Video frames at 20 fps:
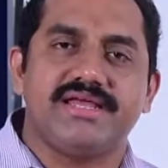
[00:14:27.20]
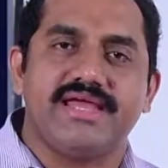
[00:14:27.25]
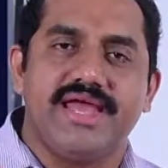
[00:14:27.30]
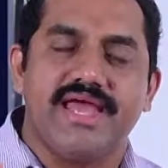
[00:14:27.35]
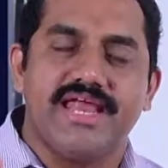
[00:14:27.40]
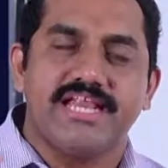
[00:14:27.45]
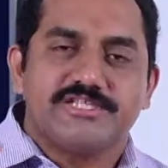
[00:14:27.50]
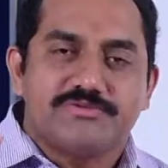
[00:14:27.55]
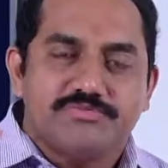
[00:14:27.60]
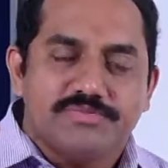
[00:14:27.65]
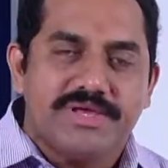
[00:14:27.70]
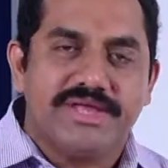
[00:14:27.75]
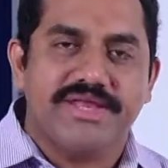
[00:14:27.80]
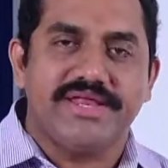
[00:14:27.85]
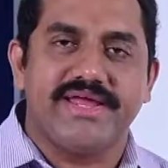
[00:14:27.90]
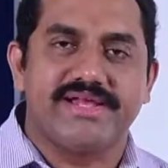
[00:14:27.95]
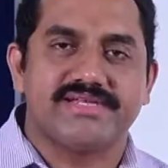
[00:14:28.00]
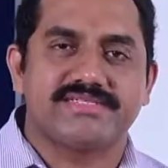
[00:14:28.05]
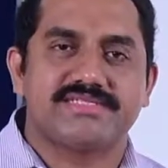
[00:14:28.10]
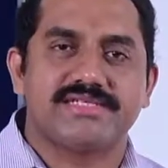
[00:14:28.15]

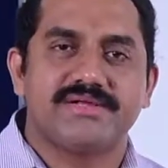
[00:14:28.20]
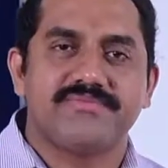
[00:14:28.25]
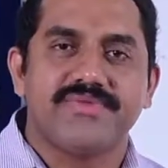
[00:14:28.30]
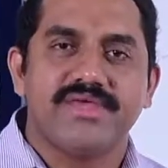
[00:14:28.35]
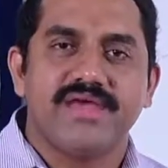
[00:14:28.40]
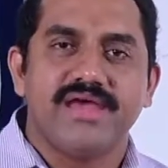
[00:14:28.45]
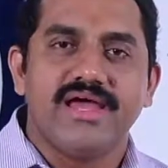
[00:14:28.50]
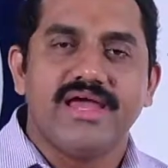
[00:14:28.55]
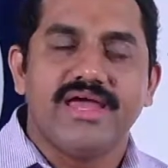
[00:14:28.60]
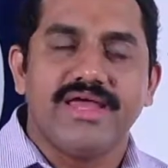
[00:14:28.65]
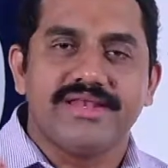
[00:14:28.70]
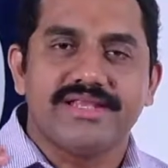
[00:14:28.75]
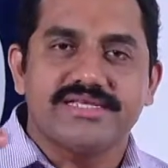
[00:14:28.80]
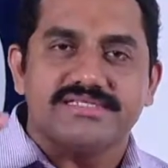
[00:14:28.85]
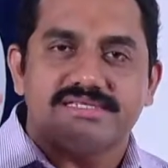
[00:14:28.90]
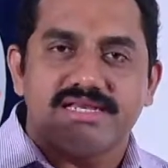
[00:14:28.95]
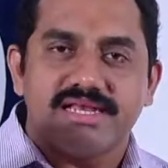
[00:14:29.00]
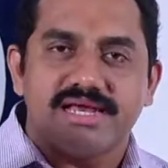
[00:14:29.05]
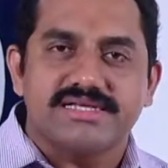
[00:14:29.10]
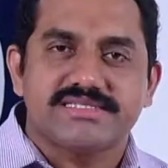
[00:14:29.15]
experience
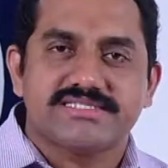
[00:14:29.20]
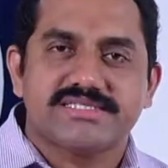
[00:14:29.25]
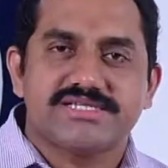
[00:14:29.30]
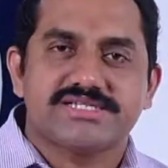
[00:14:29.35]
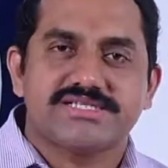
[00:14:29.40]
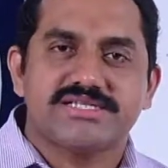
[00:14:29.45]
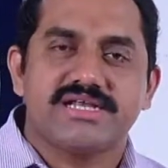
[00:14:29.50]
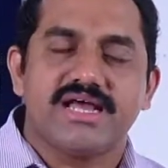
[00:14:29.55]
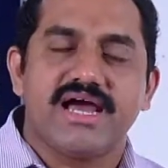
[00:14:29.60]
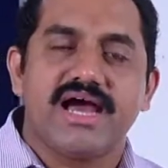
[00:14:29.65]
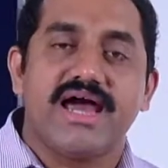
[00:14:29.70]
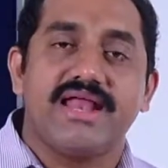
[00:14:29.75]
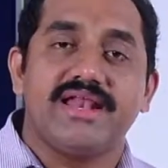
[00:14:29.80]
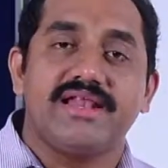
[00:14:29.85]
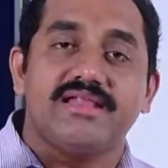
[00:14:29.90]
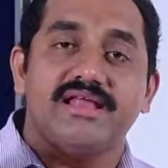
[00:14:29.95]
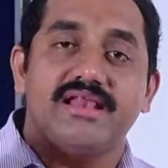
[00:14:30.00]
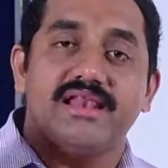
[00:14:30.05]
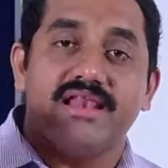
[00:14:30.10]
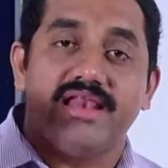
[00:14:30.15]
industrialization
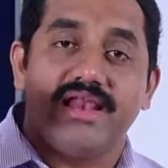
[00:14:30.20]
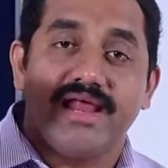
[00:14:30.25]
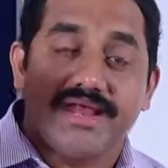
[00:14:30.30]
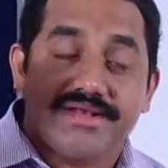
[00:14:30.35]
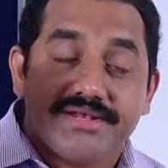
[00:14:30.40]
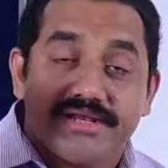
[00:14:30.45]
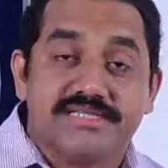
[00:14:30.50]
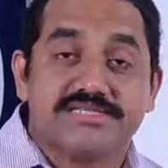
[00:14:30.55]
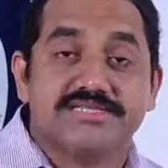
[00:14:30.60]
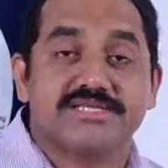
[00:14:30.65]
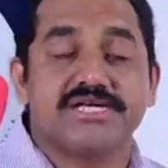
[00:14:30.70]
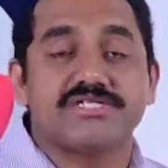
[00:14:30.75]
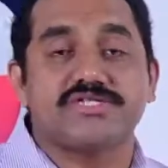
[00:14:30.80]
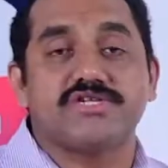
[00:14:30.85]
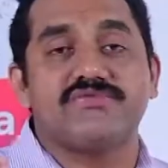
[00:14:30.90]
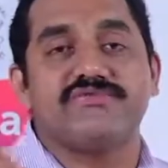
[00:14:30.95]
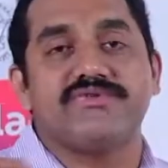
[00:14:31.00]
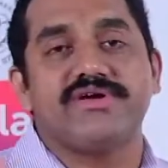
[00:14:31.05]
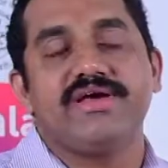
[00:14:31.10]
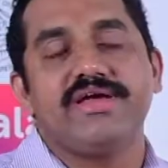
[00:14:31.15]
and the later stage
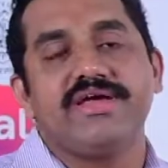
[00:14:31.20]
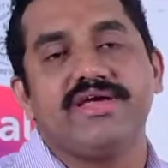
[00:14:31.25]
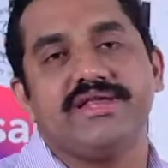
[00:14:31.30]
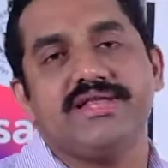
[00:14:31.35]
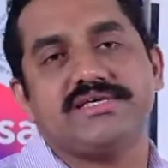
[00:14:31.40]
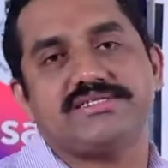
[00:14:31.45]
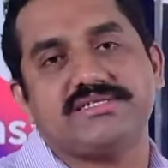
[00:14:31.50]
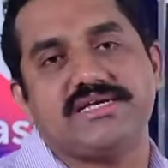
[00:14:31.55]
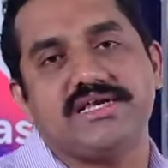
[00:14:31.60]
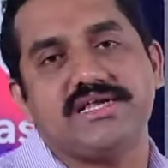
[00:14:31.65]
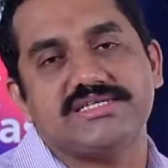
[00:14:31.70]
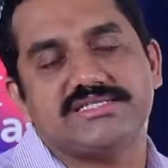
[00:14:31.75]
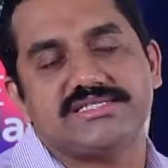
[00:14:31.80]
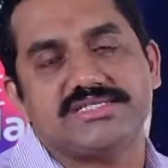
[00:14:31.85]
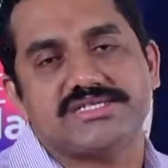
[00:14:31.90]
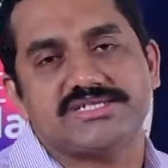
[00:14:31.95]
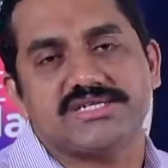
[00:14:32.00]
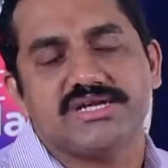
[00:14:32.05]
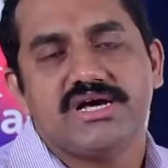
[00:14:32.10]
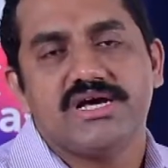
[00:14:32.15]
of
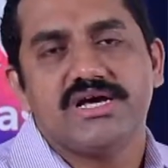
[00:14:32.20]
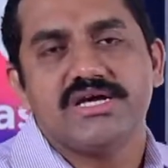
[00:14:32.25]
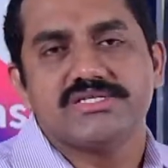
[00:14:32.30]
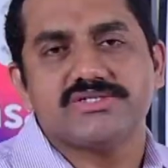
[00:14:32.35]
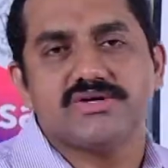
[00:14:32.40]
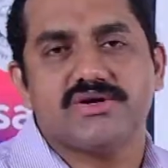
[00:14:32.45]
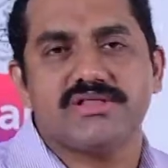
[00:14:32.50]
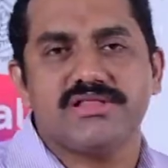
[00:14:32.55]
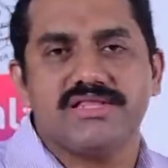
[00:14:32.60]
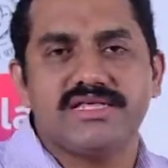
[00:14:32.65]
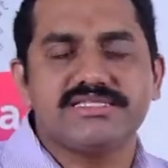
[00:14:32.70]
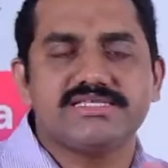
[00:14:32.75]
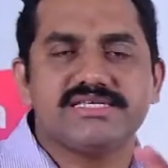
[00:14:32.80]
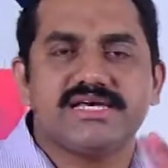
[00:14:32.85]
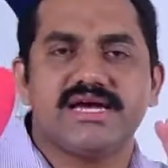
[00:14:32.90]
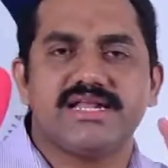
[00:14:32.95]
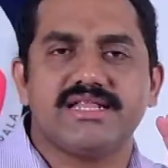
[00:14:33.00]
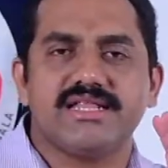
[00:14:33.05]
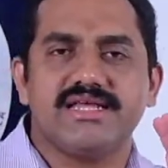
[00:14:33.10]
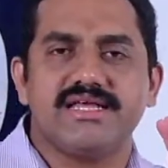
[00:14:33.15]
industrialization. So these
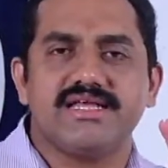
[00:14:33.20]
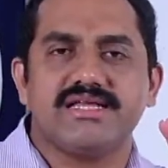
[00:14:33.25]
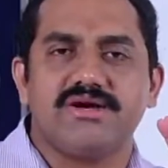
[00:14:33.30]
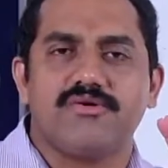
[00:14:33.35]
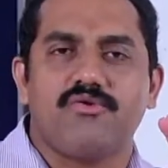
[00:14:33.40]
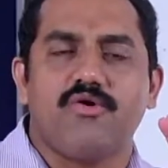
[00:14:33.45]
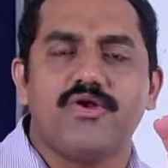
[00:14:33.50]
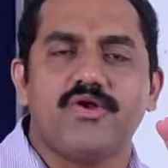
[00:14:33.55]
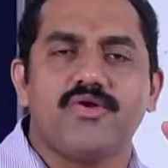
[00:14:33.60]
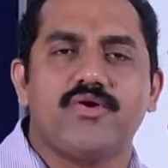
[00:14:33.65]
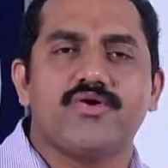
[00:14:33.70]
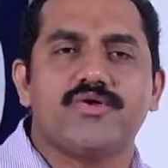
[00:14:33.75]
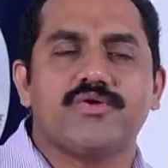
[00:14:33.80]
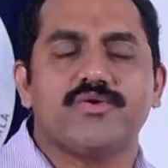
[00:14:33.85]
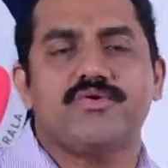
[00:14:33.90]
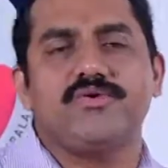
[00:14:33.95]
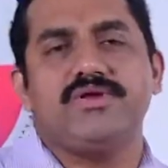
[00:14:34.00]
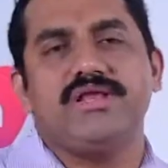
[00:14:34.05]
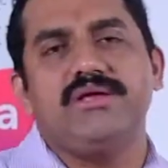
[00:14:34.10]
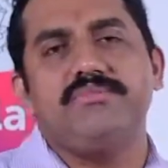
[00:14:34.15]
are the one or
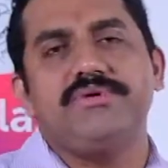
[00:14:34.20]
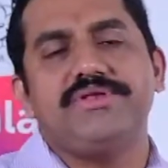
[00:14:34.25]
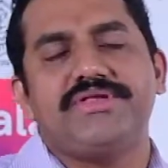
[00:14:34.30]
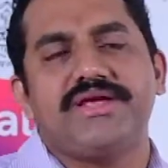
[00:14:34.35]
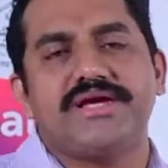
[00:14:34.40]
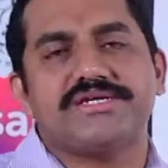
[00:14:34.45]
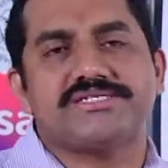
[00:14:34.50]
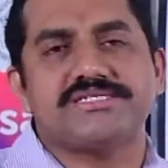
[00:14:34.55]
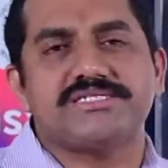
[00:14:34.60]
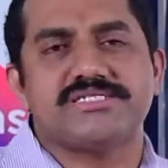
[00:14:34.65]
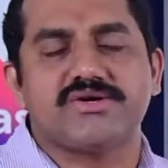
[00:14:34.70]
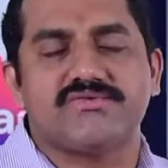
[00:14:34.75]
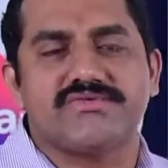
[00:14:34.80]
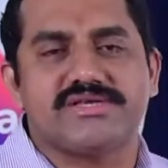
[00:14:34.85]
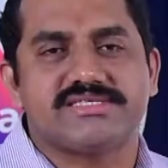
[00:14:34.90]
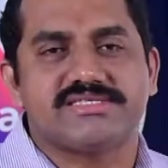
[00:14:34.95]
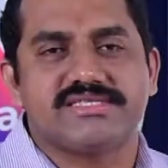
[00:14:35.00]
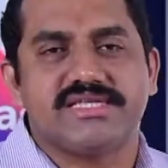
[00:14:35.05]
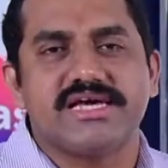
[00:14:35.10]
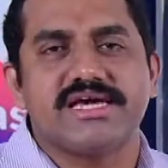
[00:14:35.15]
two limitations of
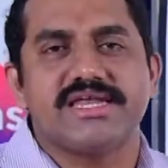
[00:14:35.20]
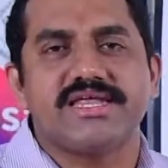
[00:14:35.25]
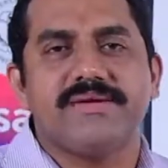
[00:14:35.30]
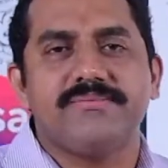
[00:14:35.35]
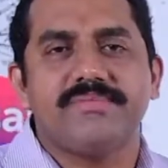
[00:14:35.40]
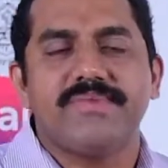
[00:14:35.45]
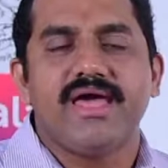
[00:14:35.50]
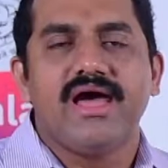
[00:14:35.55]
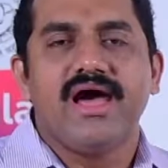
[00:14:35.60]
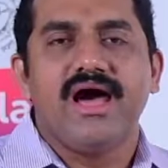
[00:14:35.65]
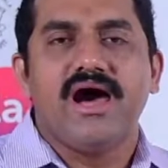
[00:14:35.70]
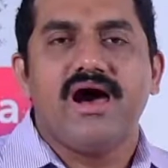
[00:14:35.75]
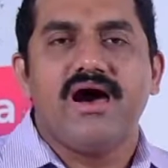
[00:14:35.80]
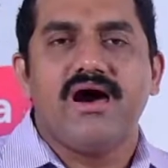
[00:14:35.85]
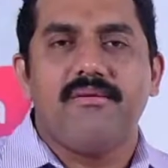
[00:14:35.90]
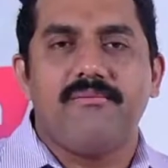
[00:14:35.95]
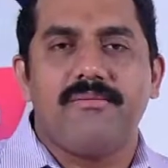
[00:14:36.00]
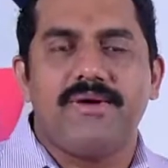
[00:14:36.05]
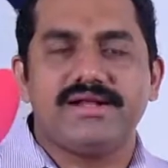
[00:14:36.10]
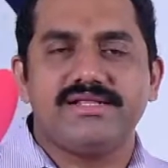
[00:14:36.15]
this theory.
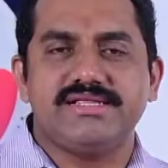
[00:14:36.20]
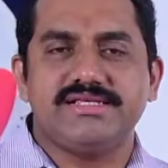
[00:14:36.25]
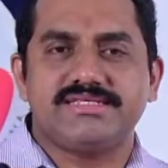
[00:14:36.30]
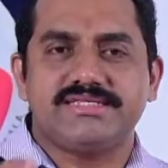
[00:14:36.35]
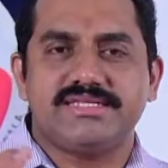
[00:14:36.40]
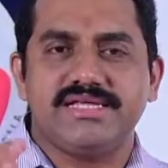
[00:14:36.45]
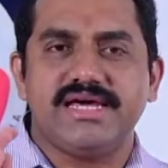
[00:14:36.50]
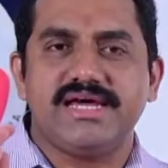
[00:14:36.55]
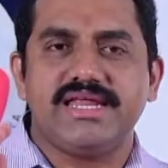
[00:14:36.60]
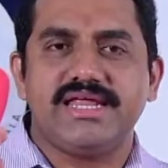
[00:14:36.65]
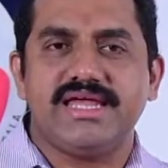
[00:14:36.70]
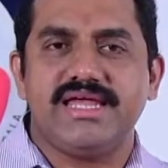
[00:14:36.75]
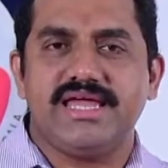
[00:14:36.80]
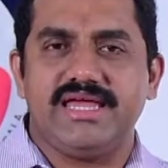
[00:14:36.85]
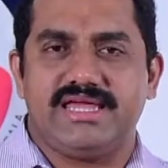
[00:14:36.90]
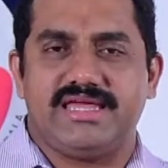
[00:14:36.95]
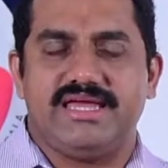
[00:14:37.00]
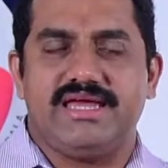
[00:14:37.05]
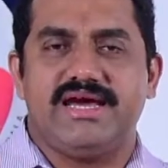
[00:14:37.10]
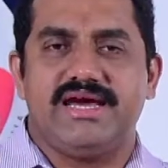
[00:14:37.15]
But this
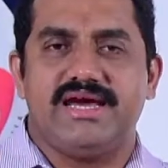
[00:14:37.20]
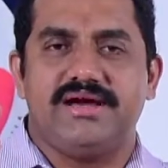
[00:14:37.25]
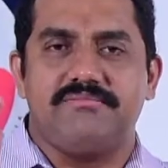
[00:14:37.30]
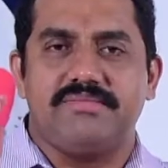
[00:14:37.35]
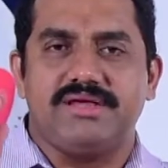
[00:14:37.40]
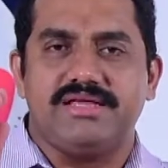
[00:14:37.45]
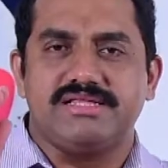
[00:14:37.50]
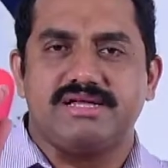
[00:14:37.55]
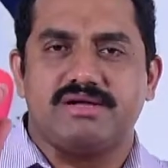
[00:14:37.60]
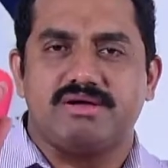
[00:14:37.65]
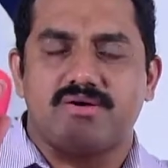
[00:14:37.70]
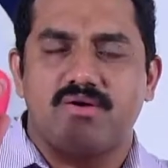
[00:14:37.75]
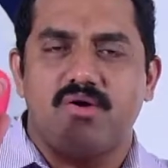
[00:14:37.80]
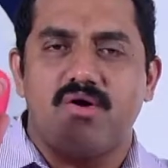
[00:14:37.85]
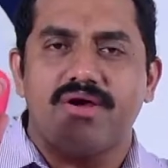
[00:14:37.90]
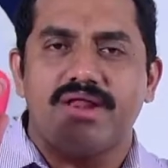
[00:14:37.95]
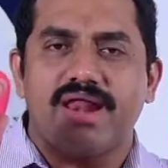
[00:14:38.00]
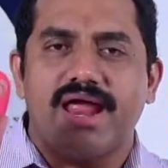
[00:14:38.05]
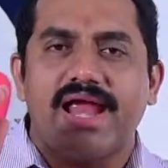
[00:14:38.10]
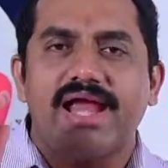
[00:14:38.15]
theory, the
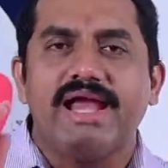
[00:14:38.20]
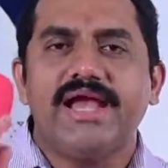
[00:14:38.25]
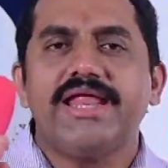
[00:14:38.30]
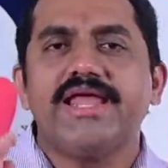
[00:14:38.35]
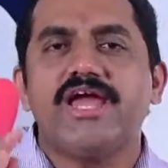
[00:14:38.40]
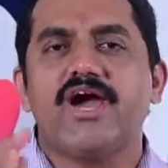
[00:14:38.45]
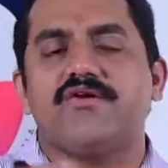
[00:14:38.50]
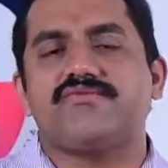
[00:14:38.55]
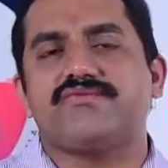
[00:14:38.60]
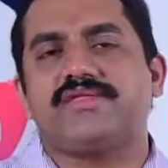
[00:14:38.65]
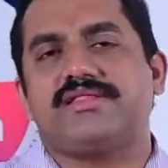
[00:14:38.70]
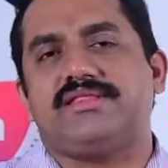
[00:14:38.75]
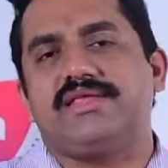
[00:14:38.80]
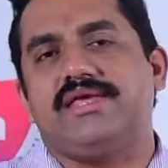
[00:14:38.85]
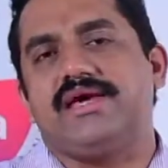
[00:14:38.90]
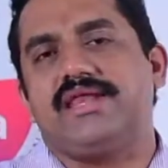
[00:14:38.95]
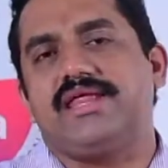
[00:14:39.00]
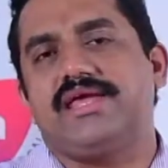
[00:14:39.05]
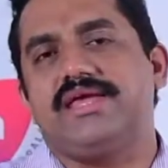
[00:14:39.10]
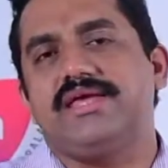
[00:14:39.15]
core idea of the
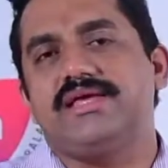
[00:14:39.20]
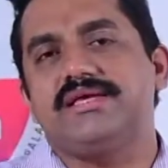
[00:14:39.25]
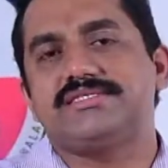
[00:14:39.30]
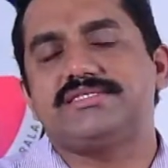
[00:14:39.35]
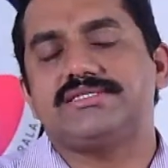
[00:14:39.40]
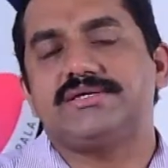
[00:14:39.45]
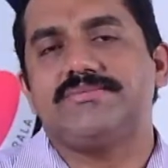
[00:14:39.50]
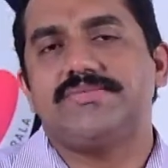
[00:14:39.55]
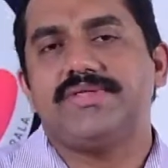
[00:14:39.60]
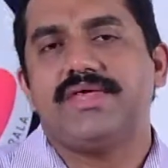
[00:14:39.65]
theory is